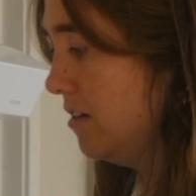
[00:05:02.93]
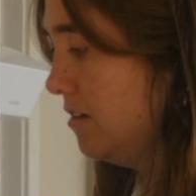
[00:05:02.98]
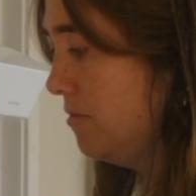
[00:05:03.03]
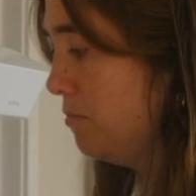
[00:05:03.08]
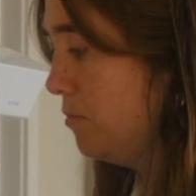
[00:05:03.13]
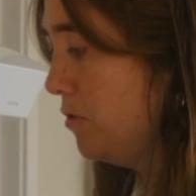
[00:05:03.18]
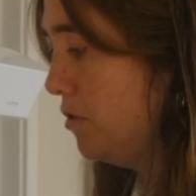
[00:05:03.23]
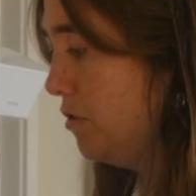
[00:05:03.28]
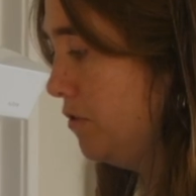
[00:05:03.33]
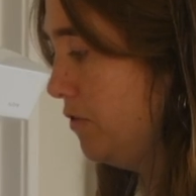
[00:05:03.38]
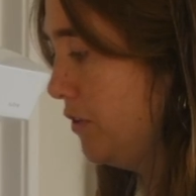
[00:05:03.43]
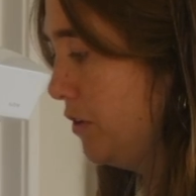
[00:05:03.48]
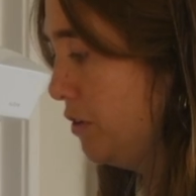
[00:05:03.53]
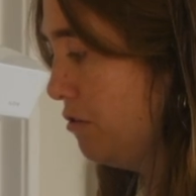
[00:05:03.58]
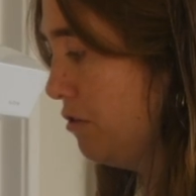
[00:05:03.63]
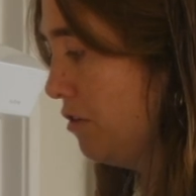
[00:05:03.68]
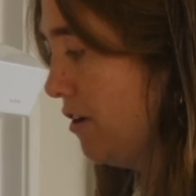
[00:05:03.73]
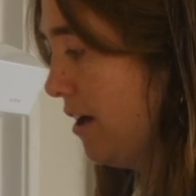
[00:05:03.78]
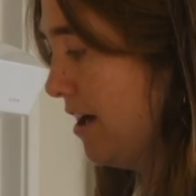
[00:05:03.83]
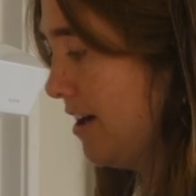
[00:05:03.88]
move
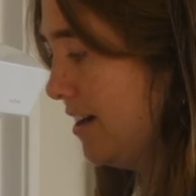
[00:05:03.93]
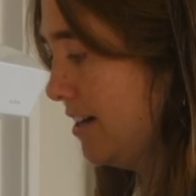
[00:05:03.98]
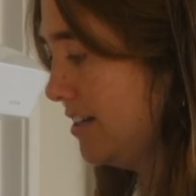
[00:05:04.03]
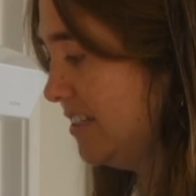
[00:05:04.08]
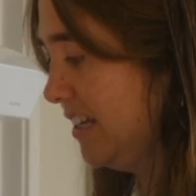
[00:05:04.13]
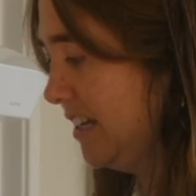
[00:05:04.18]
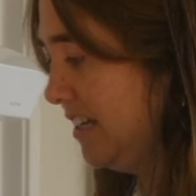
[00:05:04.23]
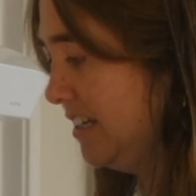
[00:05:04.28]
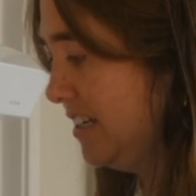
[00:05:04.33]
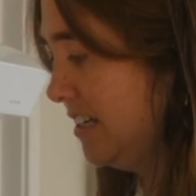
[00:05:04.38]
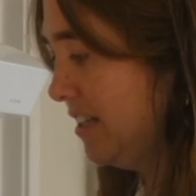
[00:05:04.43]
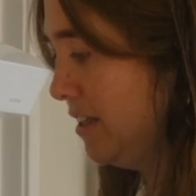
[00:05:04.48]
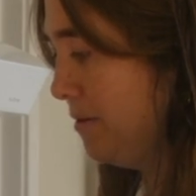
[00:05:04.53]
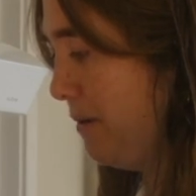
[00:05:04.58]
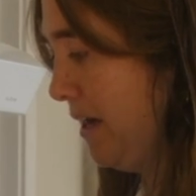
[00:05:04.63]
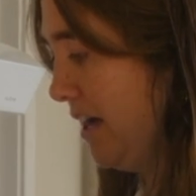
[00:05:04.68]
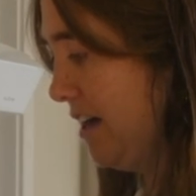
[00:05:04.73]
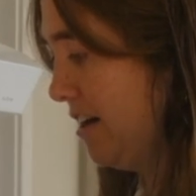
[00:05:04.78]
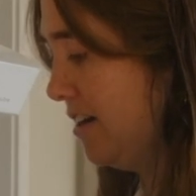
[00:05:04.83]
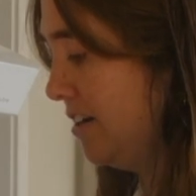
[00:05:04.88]
your eggs into the
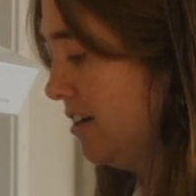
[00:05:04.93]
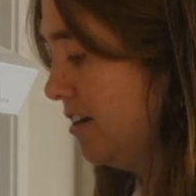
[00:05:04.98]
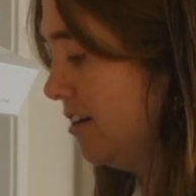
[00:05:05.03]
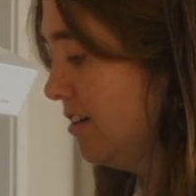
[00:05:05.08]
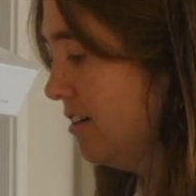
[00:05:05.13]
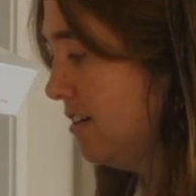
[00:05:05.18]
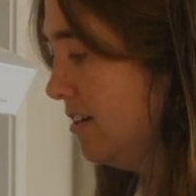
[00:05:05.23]
pan.